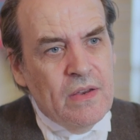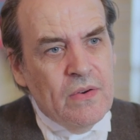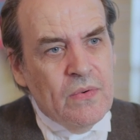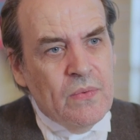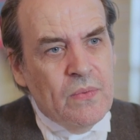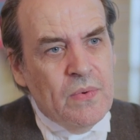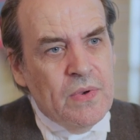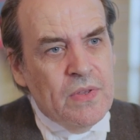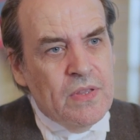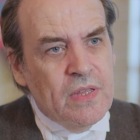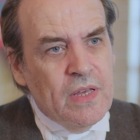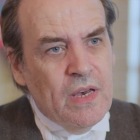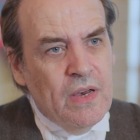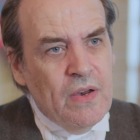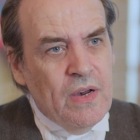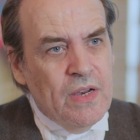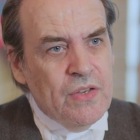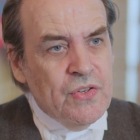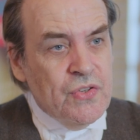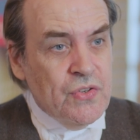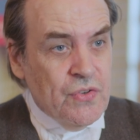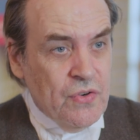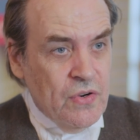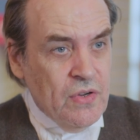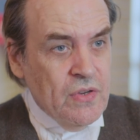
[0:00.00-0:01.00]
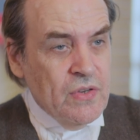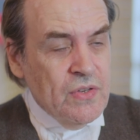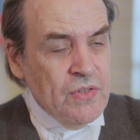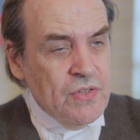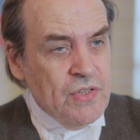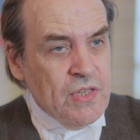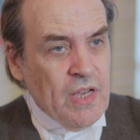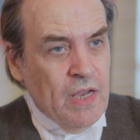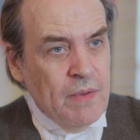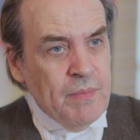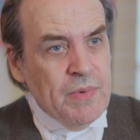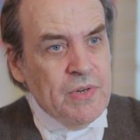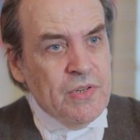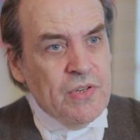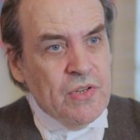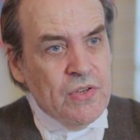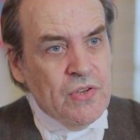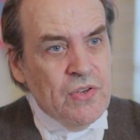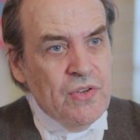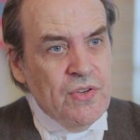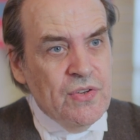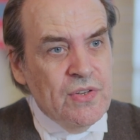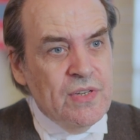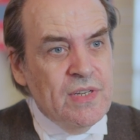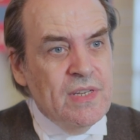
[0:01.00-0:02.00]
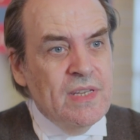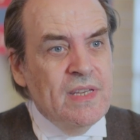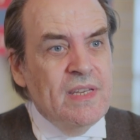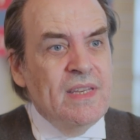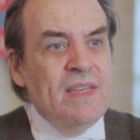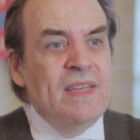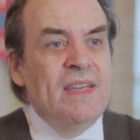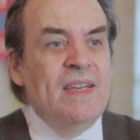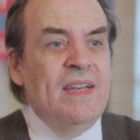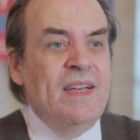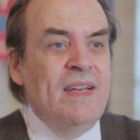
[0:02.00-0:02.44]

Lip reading: without a strong cybersecurity